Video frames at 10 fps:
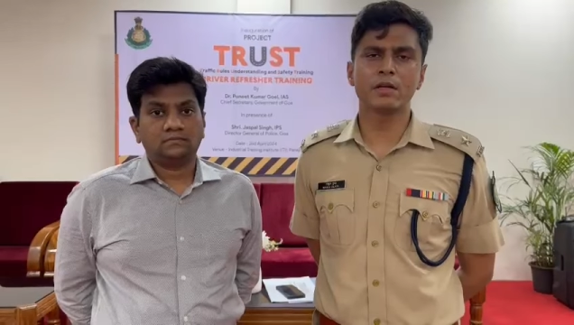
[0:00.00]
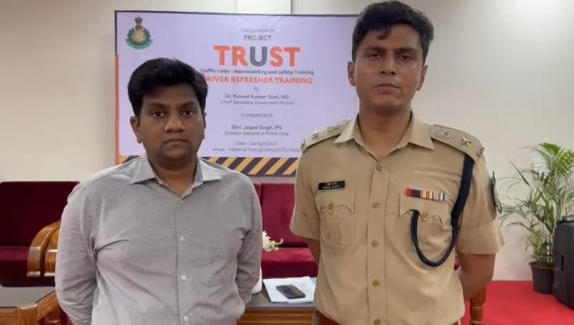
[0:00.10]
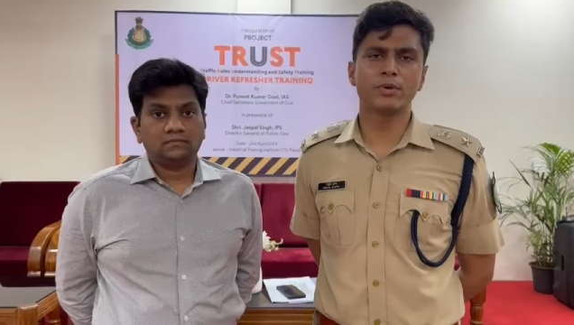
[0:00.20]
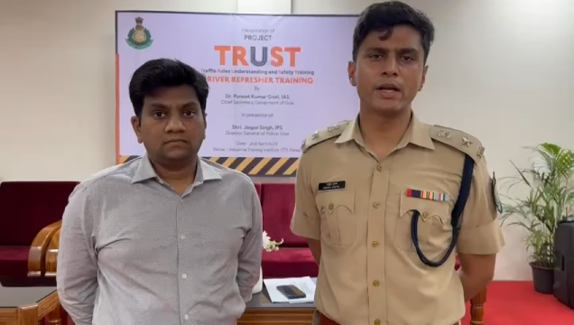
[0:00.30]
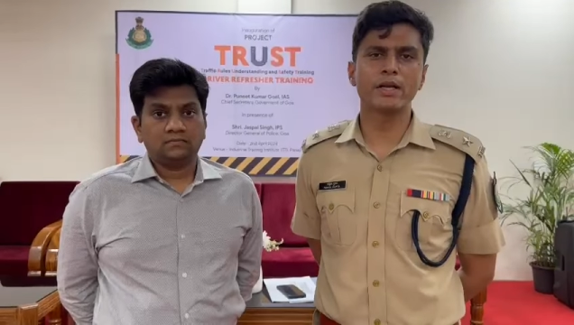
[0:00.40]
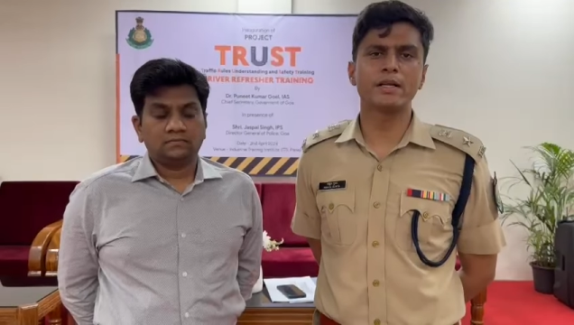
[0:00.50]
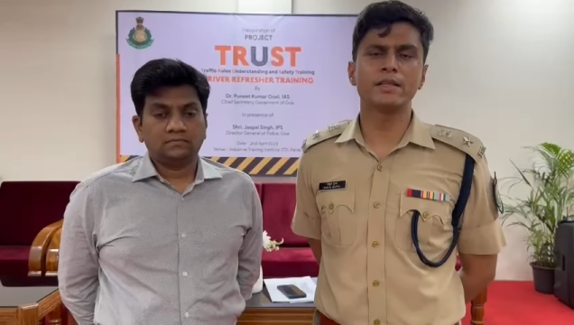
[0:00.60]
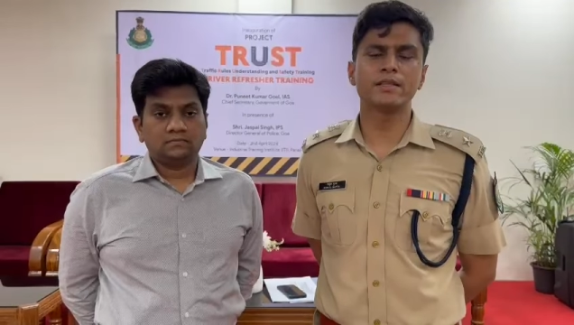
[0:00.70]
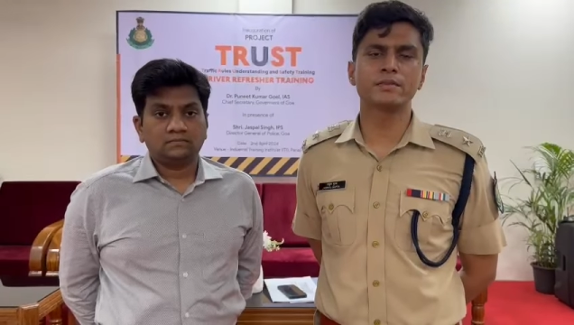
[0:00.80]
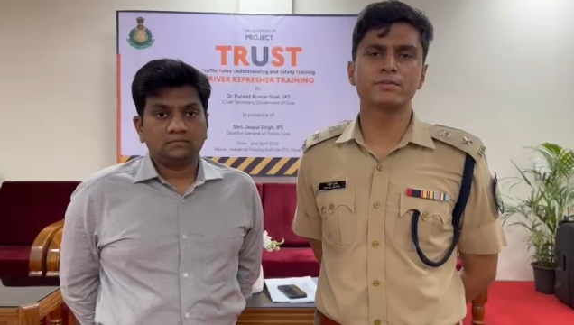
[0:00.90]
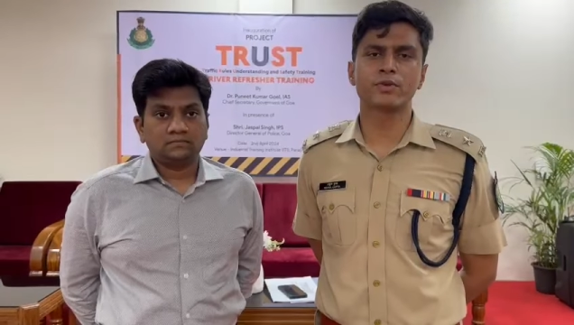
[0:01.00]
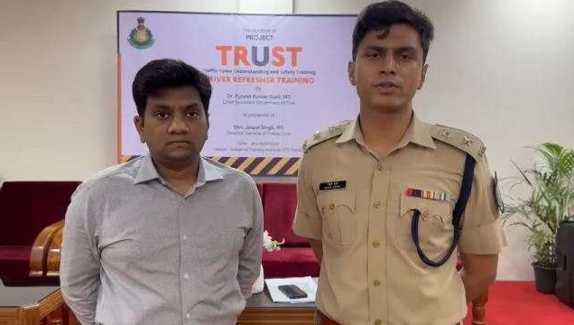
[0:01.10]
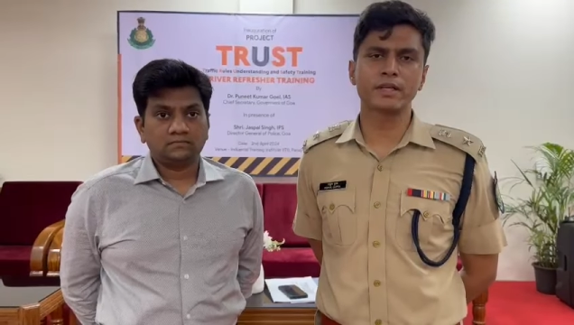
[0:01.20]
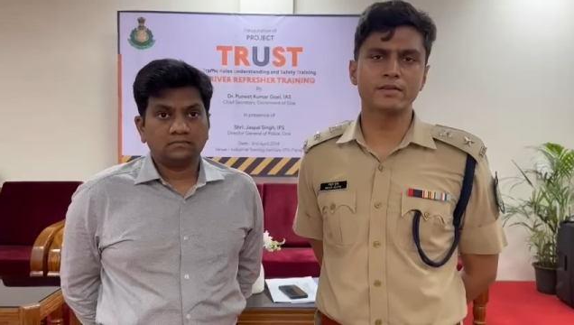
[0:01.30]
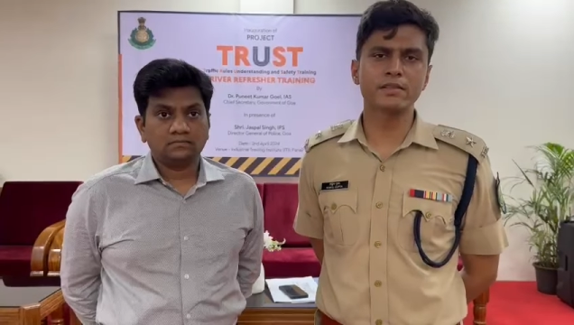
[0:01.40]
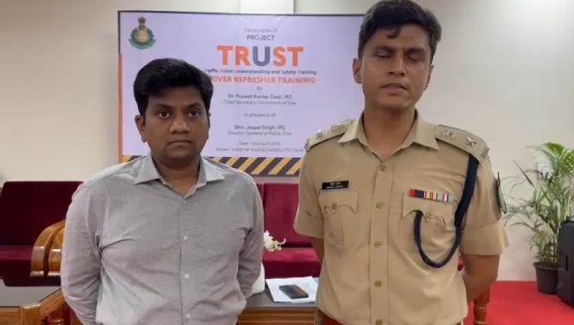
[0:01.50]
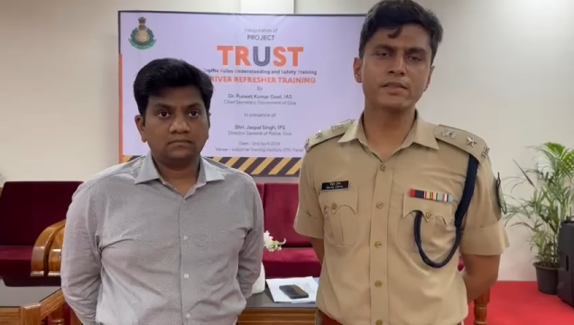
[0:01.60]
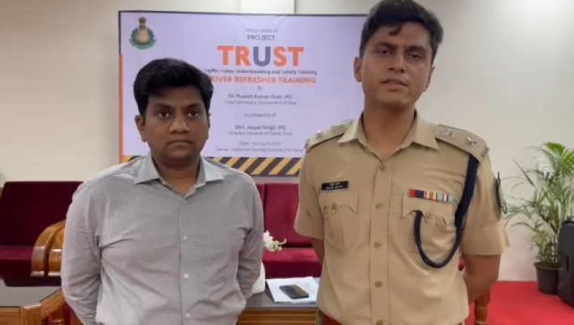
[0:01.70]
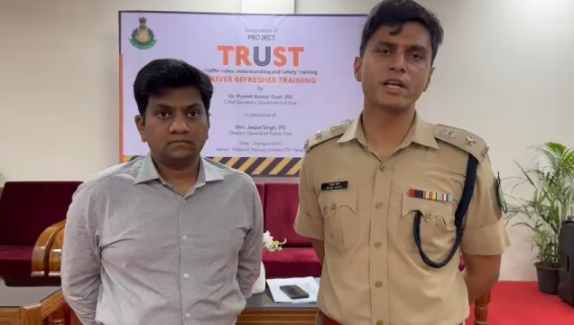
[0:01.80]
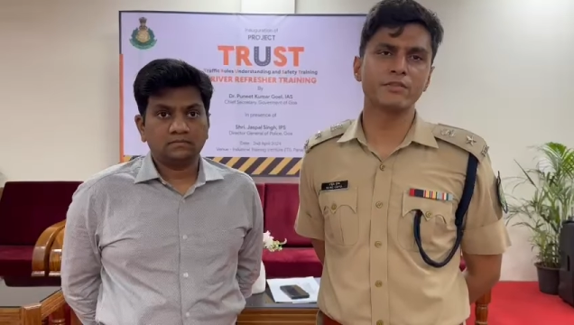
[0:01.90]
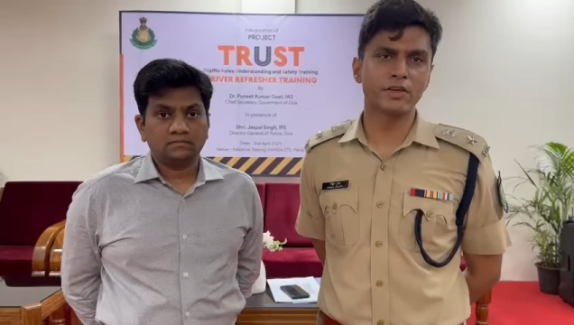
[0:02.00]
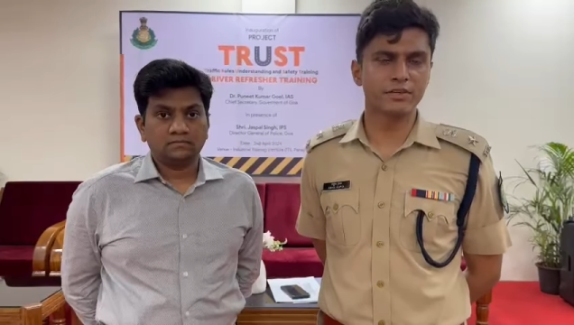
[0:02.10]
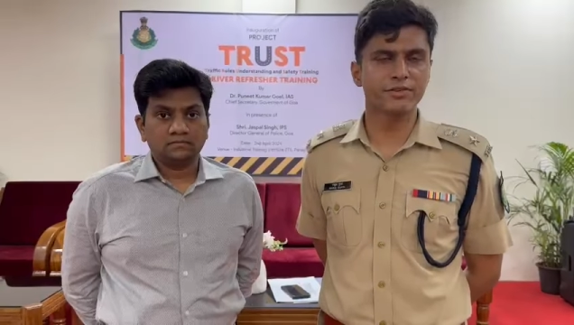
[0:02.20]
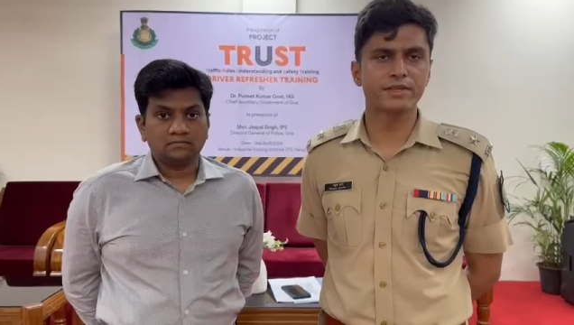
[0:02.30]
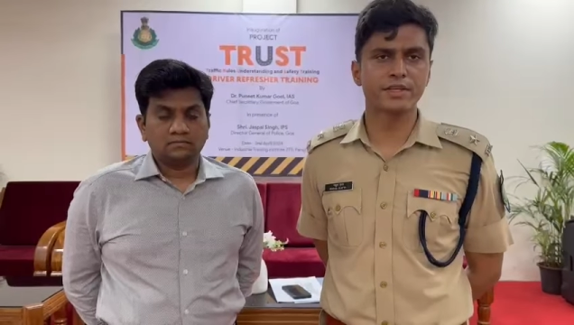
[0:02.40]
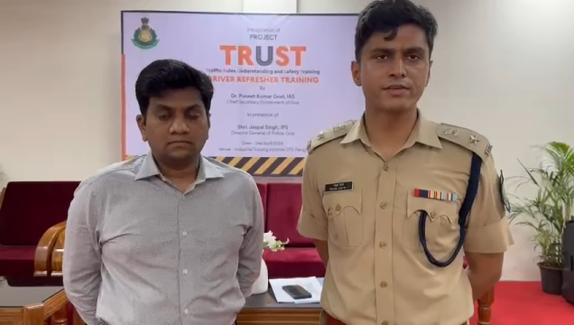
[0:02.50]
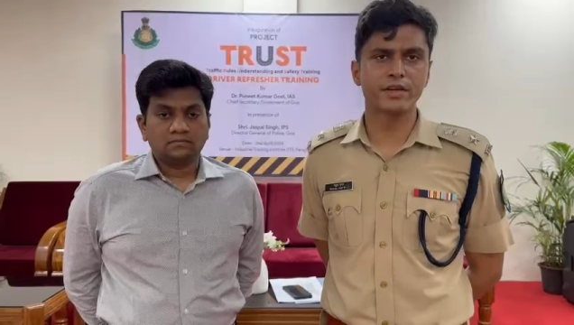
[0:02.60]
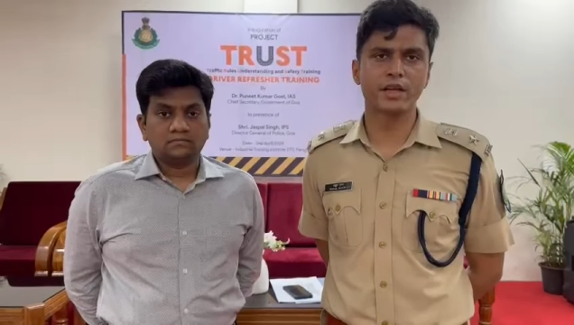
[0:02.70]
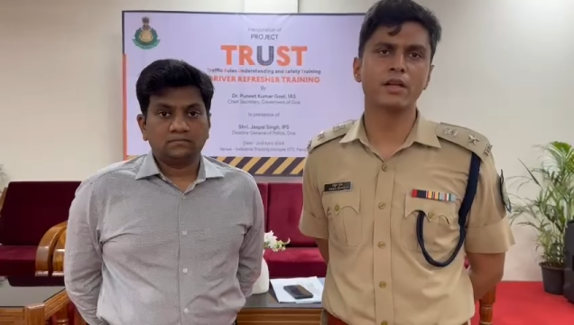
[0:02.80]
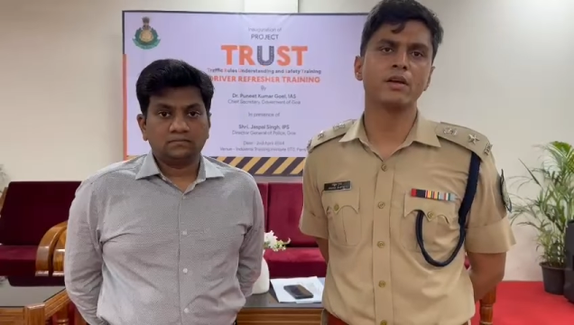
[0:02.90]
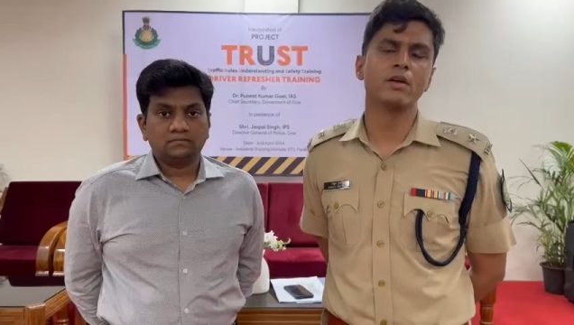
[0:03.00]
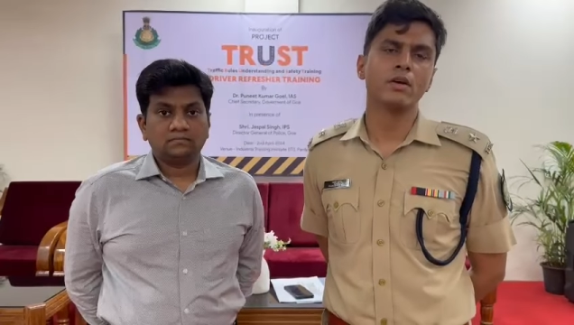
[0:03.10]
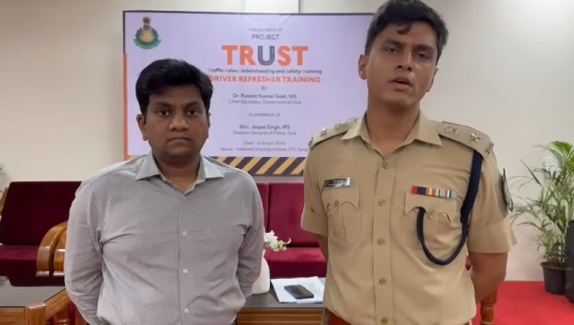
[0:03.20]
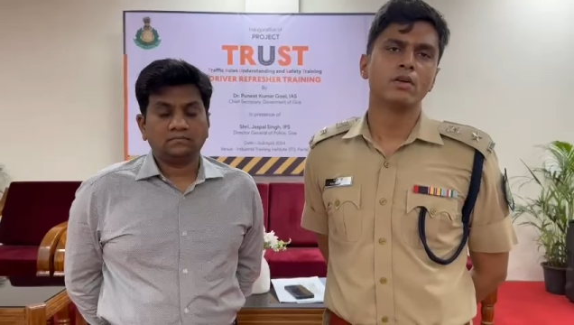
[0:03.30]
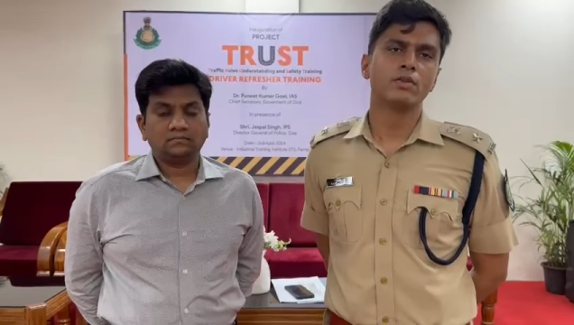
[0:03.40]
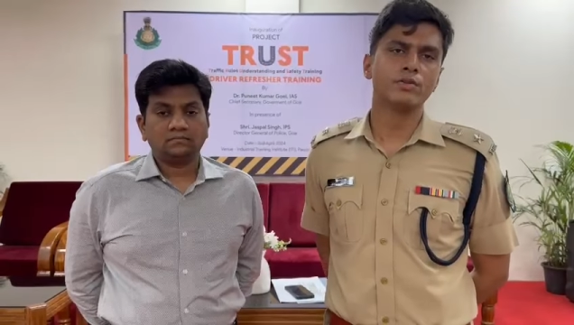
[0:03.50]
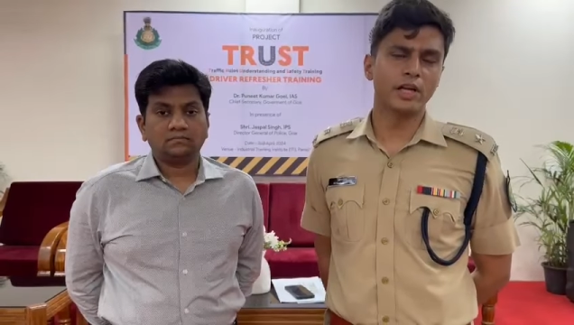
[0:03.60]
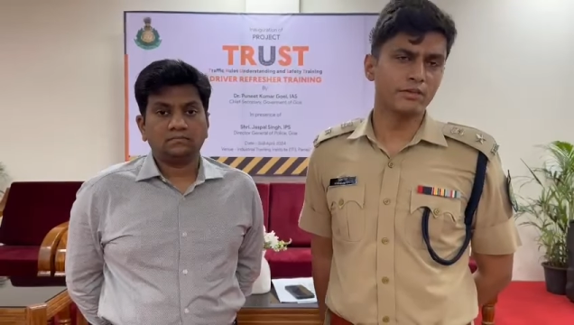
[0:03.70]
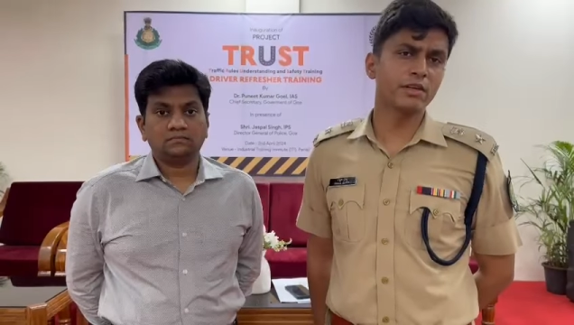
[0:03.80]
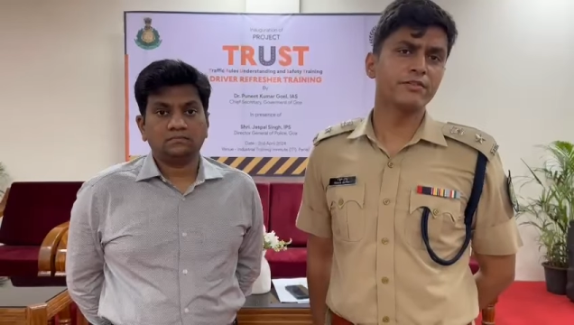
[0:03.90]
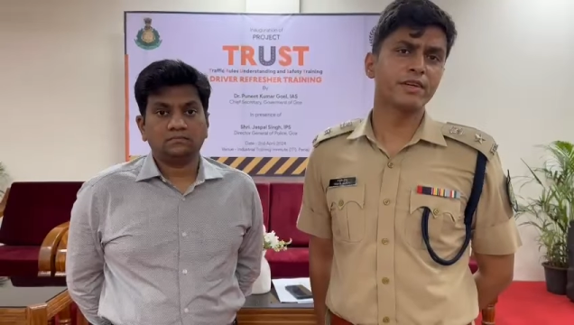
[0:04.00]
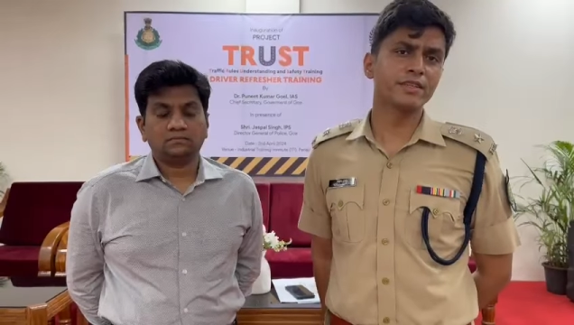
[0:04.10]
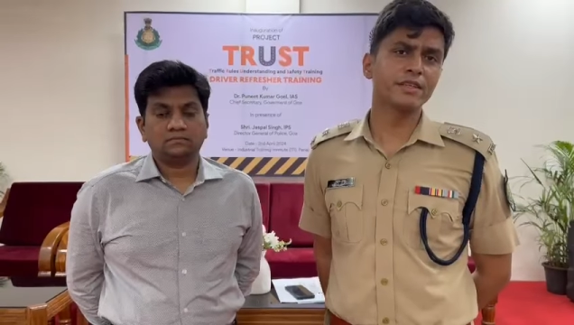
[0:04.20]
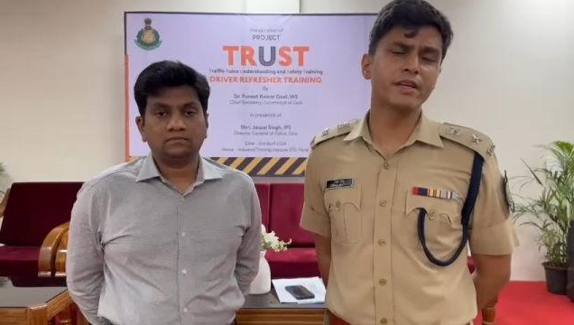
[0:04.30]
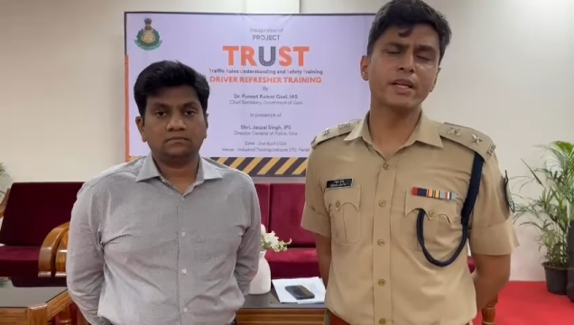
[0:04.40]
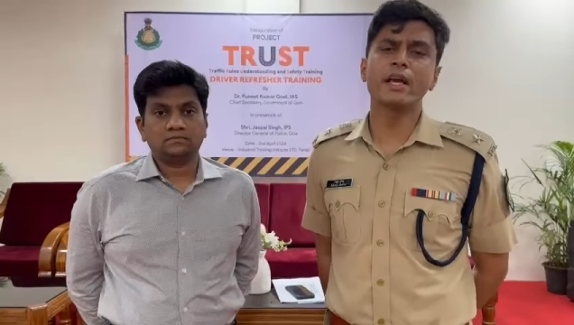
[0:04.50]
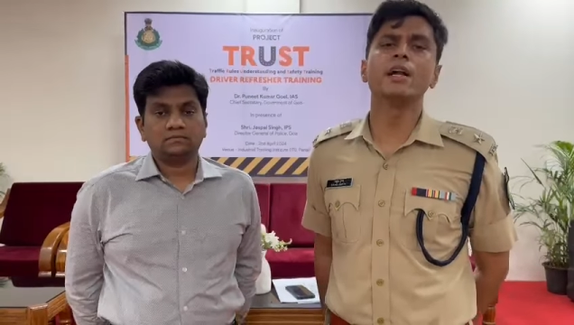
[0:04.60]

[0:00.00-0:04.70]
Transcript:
Speaker 1: component in this project trust is driver refresher training so driver refresher training